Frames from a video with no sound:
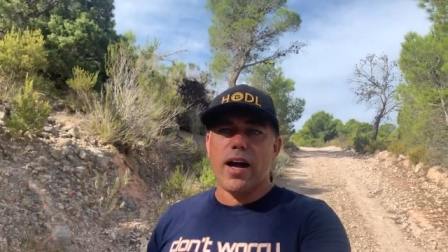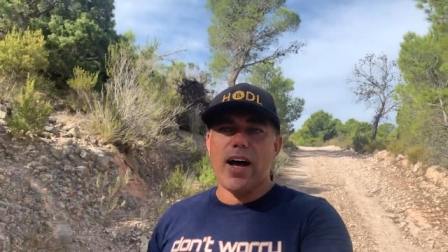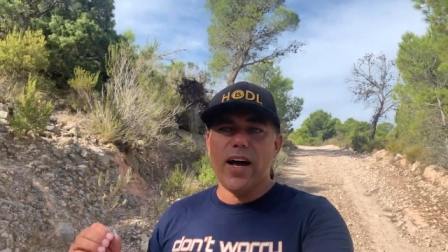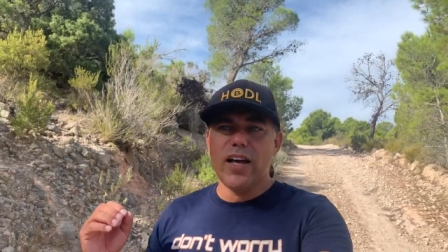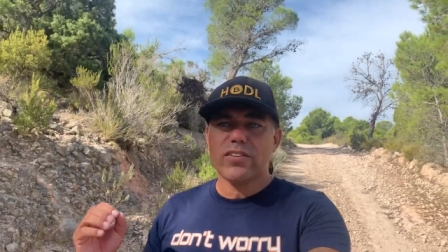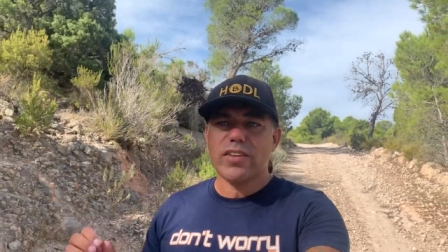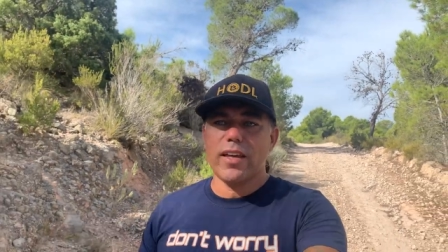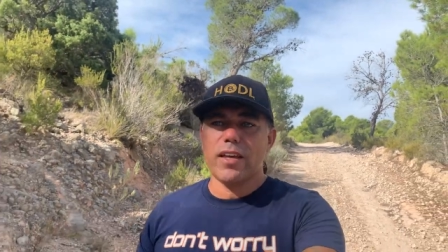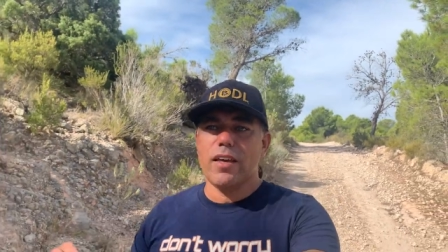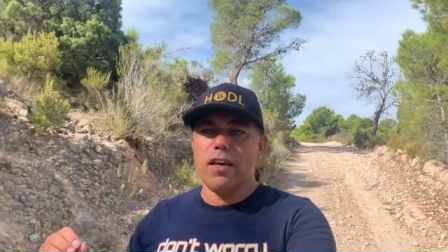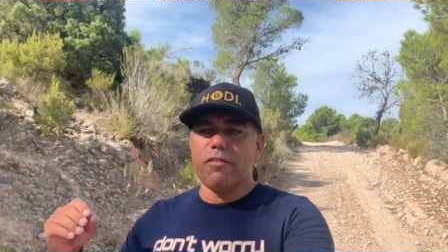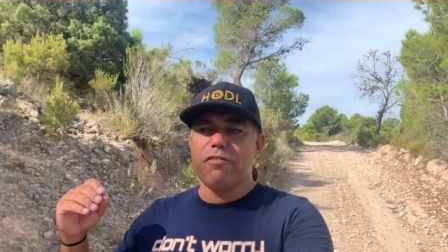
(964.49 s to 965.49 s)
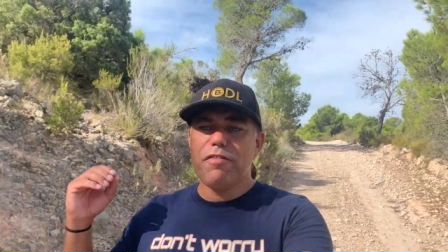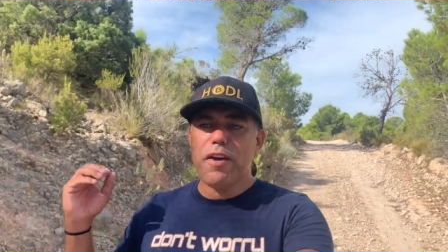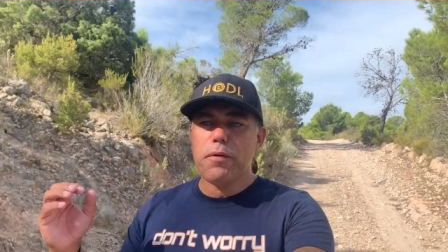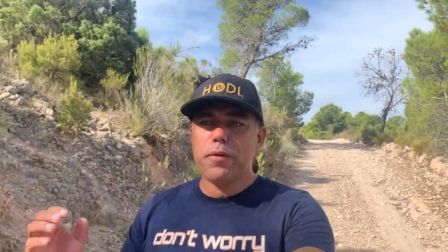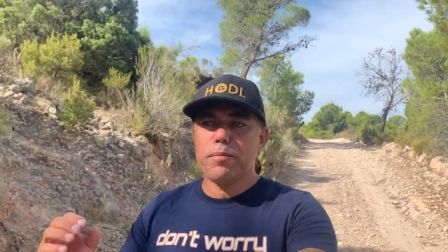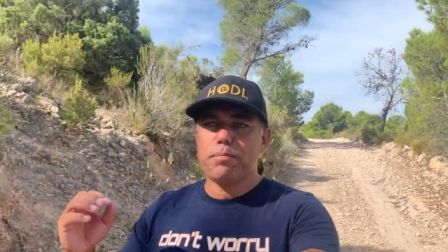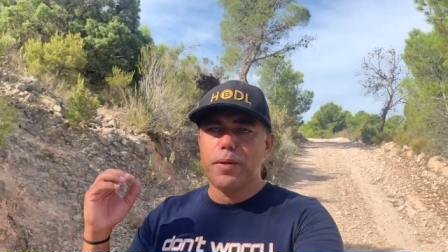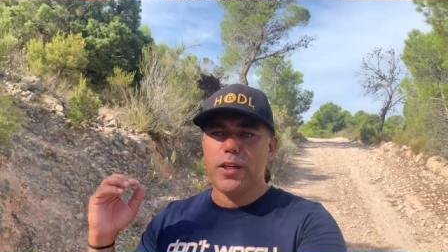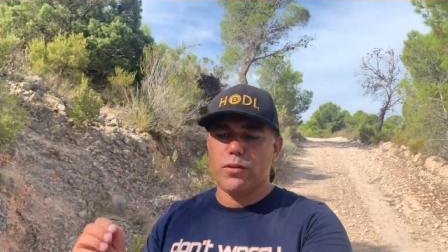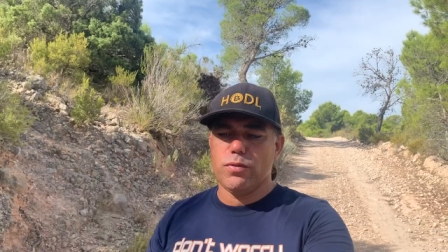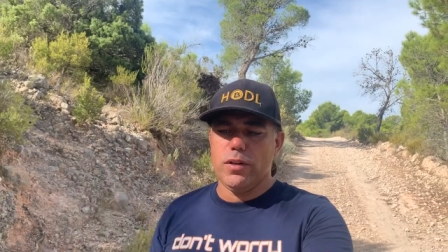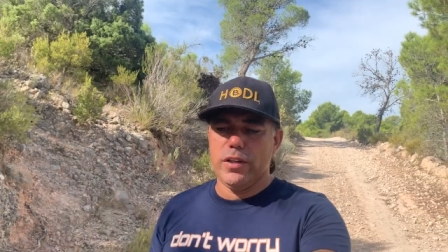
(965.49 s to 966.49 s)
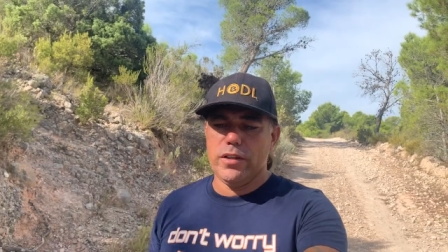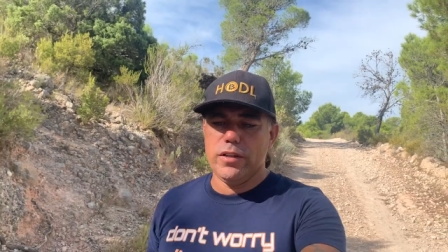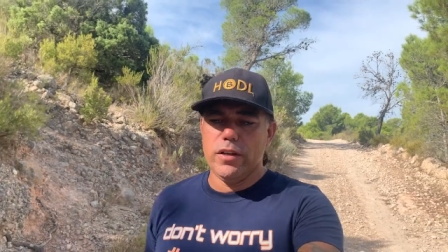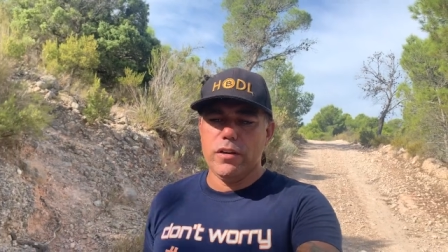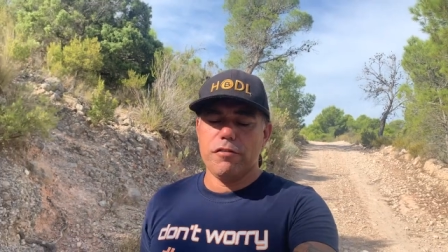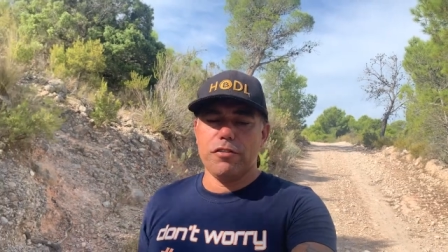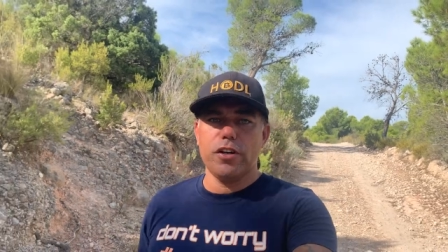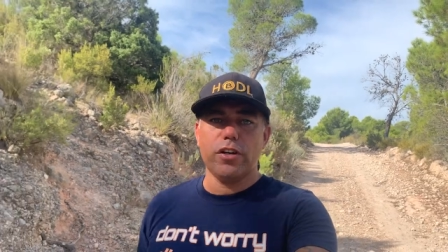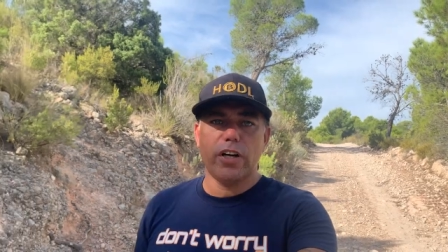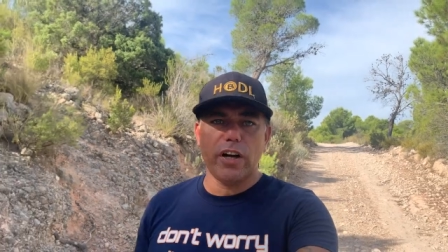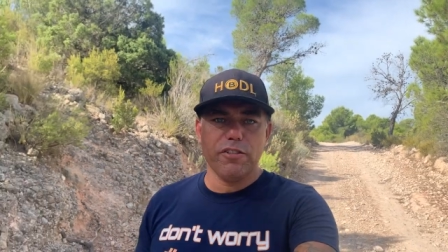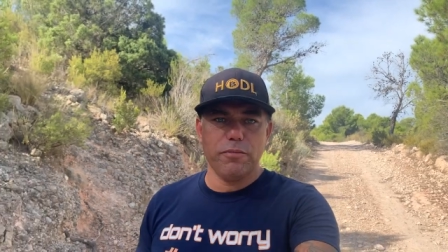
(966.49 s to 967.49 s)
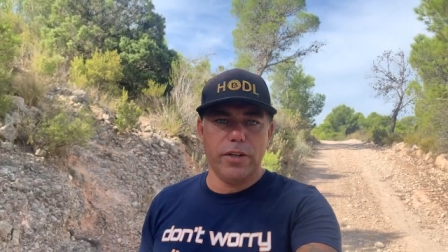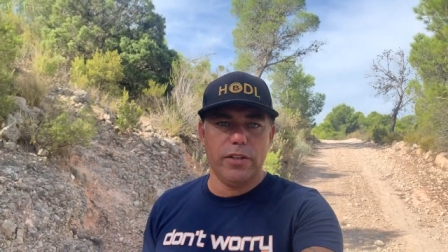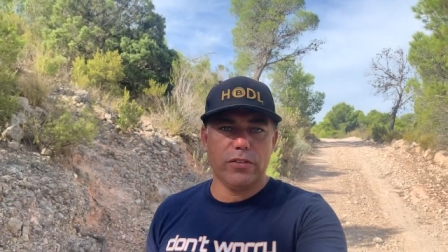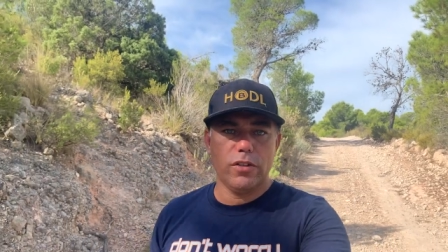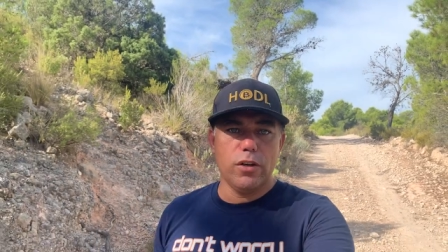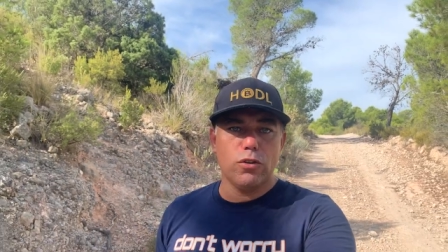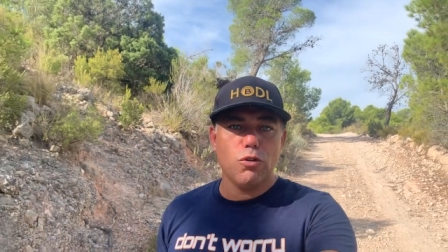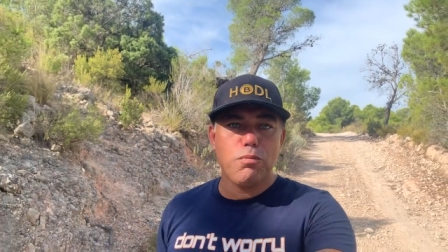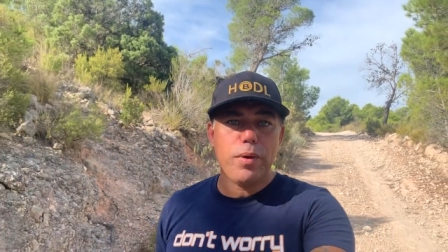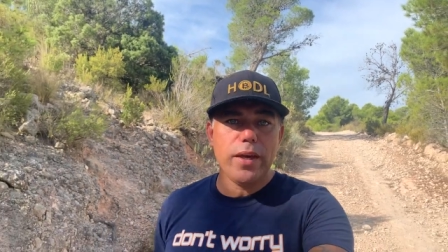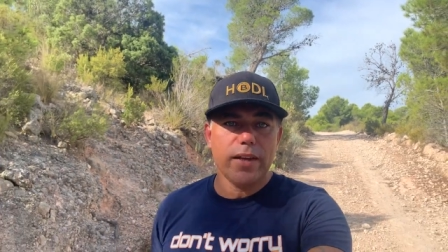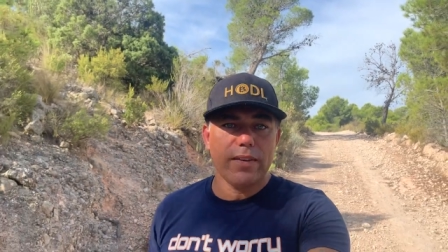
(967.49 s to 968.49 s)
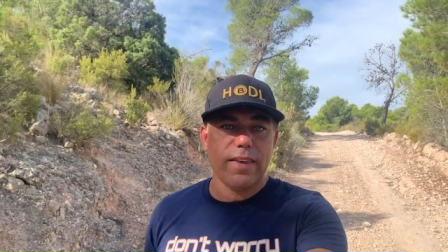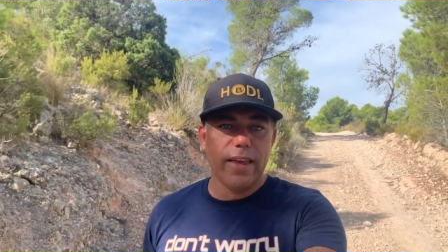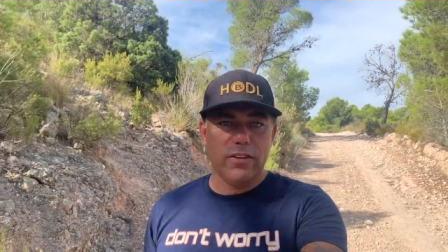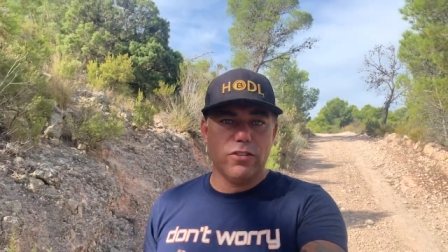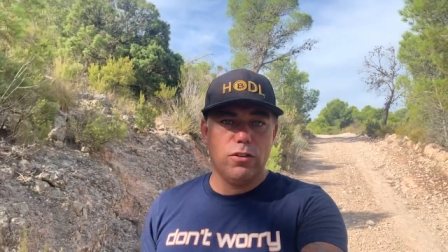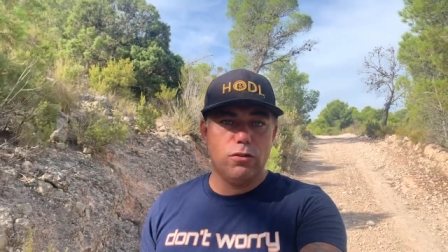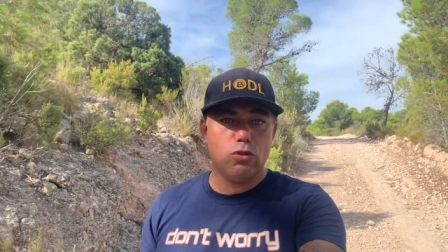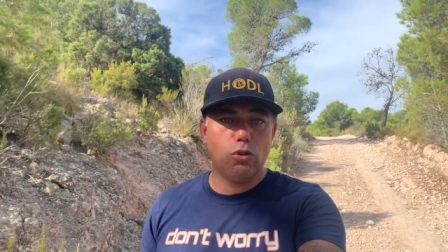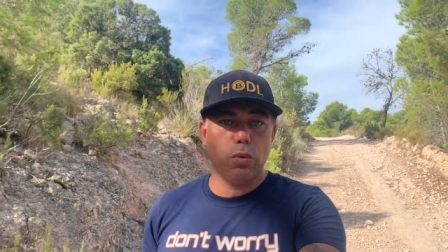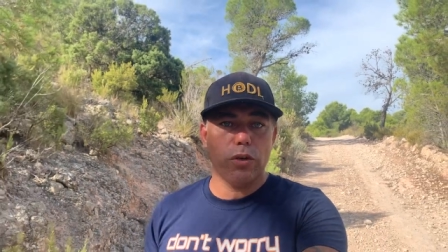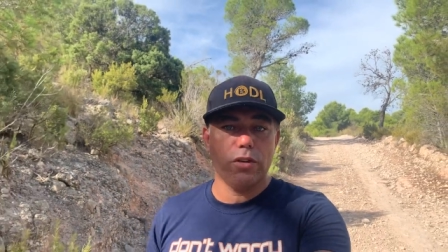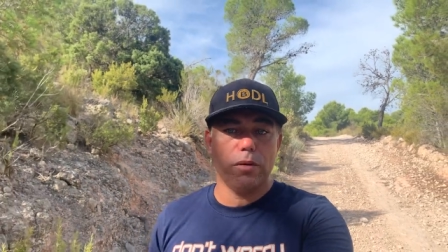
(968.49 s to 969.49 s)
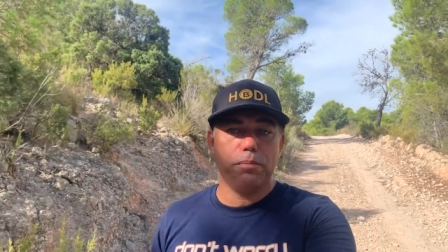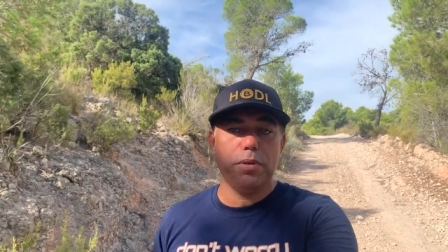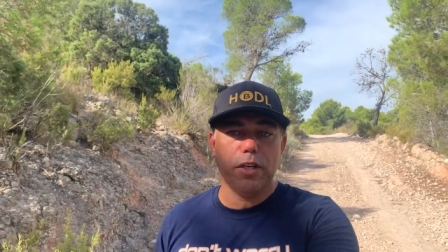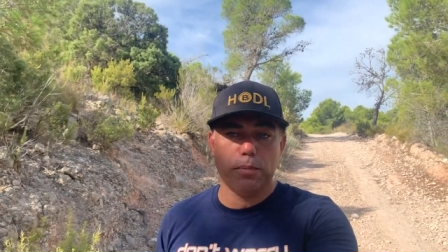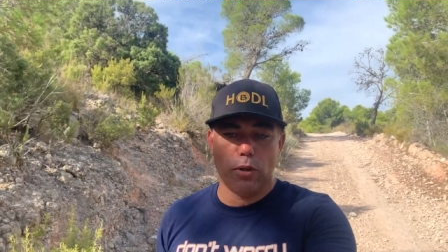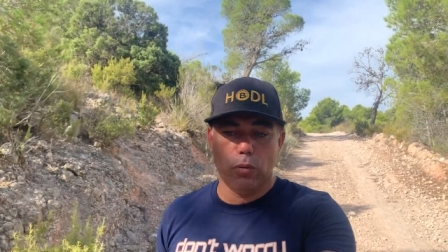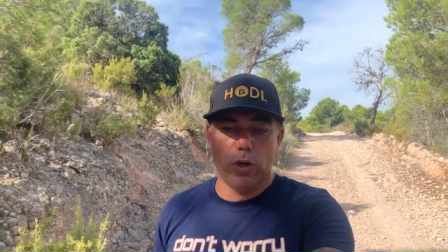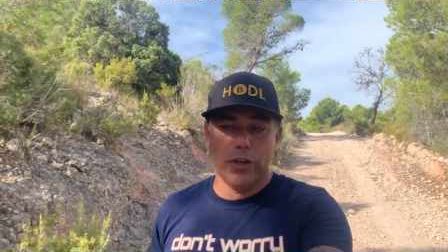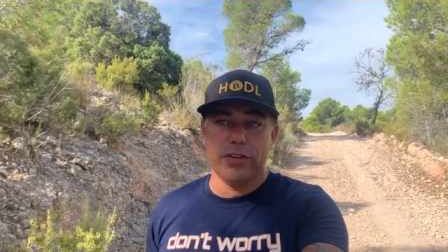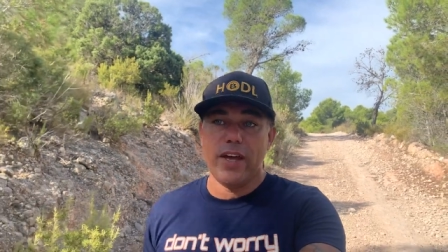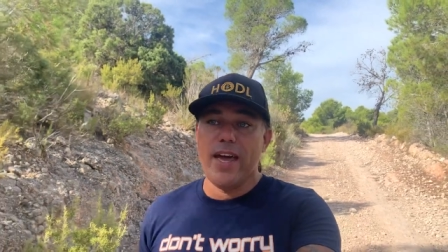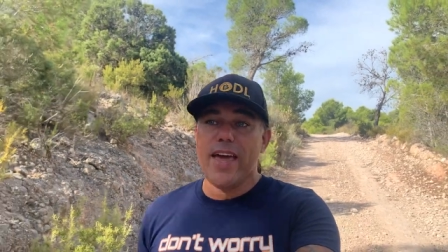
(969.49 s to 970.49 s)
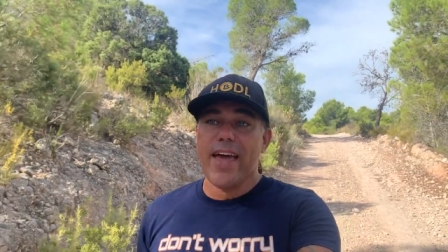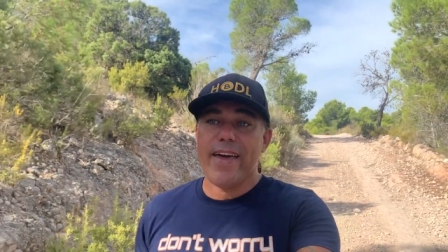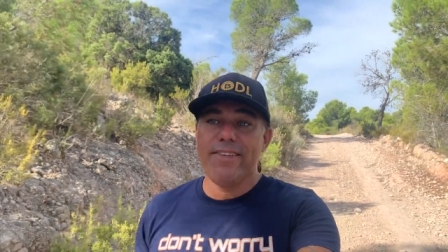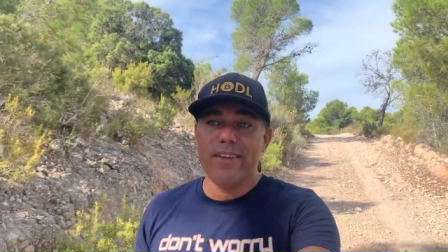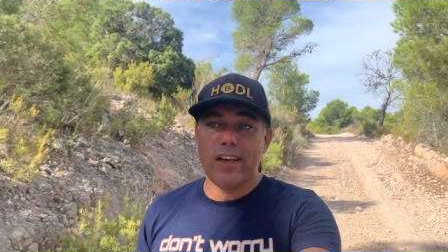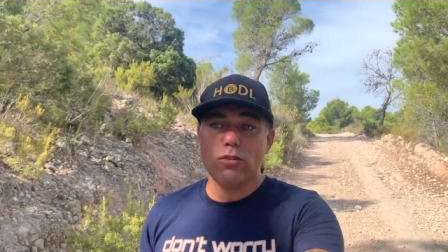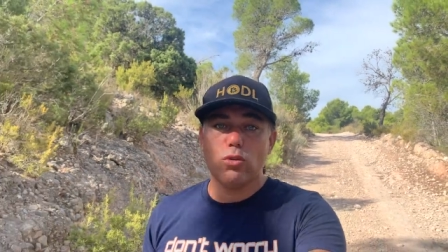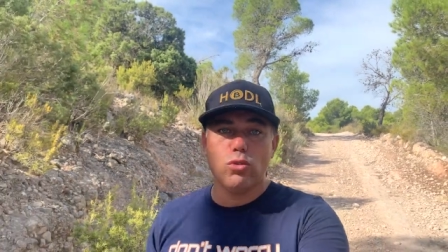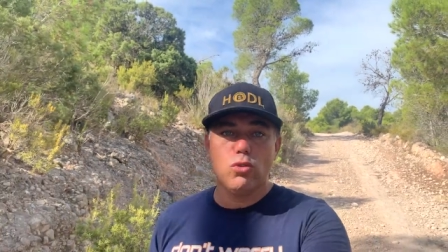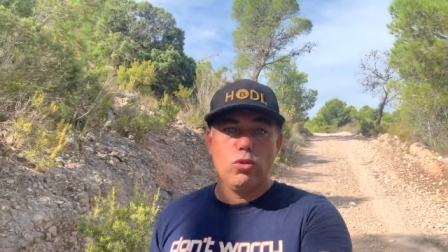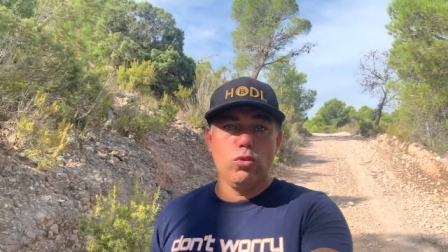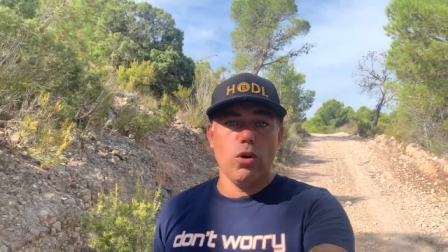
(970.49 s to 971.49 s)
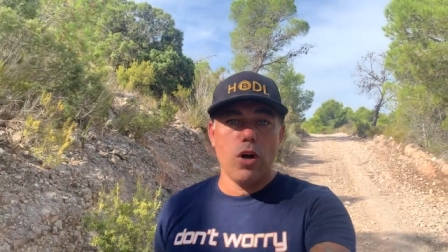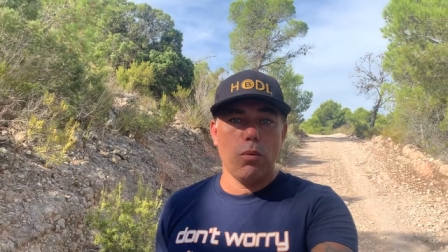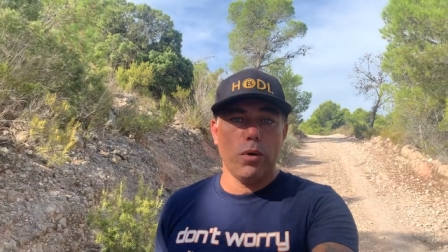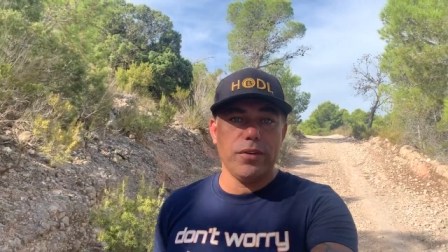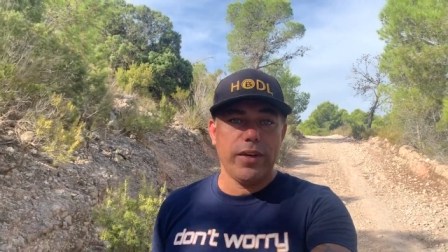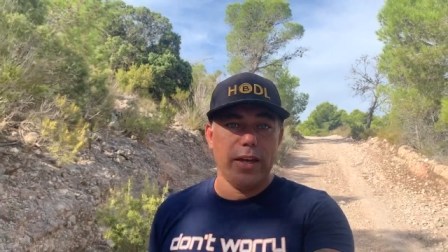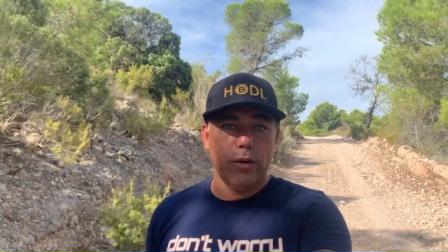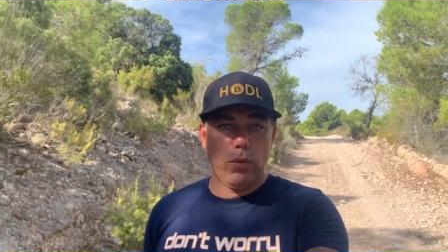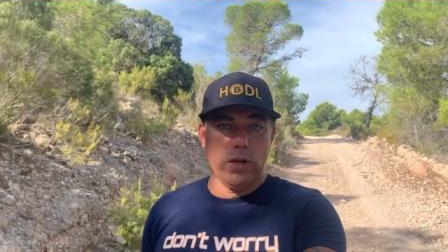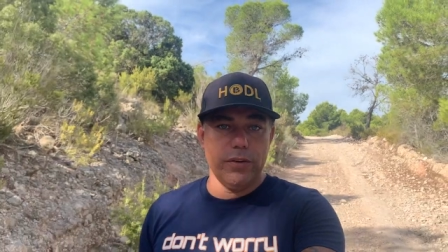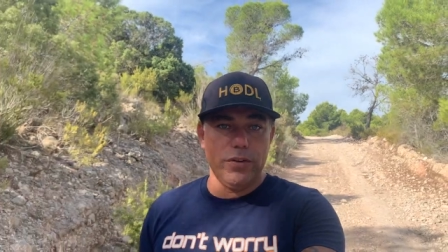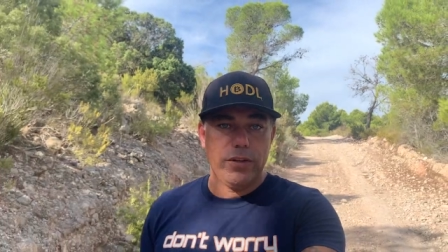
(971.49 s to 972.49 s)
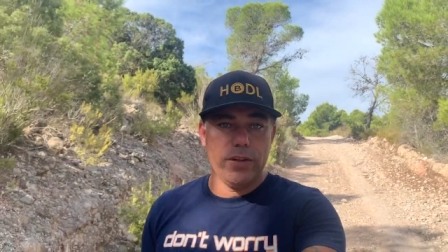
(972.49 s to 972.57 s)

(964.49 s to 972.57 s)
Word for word: asking very peacefully for the governments to pay attention to what the people want and not to do what they want.